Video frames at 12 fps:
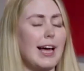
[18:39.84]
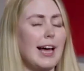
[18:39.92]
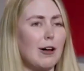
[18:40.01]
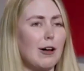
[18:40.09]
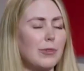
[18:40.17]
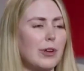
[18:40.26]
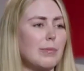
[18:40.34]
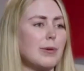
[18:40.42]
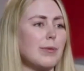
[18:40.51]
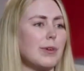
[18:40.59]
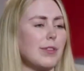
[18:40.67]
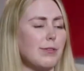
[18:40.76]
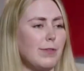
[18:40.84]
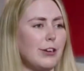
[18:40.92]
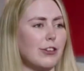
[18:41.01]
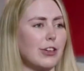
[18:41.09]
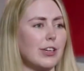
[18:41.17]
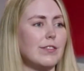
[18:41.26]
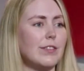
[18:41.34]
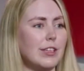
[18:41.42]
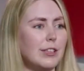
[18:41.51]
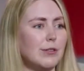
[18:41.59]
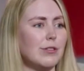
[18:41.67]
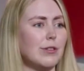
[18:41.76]
help someone with aphasia
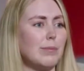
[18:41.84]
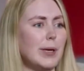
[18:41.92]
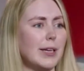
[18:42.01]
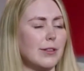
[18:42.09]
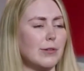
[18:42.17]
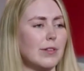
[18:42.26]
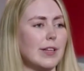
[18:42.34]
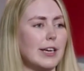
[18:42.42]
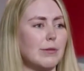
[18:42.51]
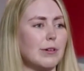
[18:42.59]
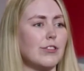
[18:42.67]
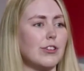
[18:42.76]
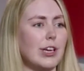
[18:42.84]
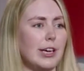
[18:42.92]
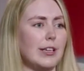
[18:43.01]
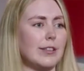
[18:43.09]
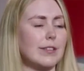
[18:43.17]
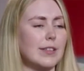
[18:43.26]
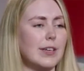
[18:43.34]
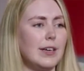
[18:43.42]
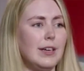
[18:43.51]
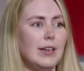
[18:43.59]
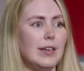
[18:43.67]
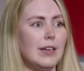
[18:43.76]
continue to make those language gains,
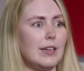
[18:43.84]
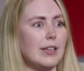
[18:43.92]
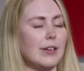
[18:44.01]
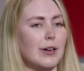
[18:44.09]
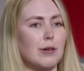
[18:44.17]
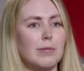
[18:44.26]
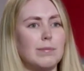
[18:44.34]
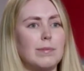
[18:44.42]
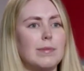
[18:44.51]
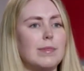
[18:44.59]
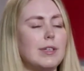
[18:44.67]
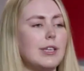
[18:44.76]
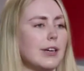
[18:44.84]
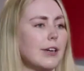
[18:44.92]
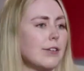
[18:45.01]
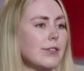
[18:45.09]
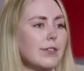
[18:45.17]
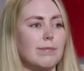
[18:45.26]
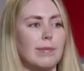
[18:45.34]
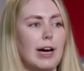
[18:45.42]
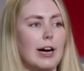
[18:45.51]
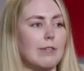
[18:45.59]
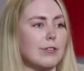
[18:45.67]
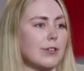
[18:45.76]
you know, years
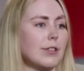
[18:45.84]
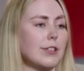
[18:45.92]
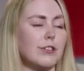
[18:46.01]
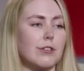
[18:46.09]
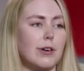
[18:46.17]
after their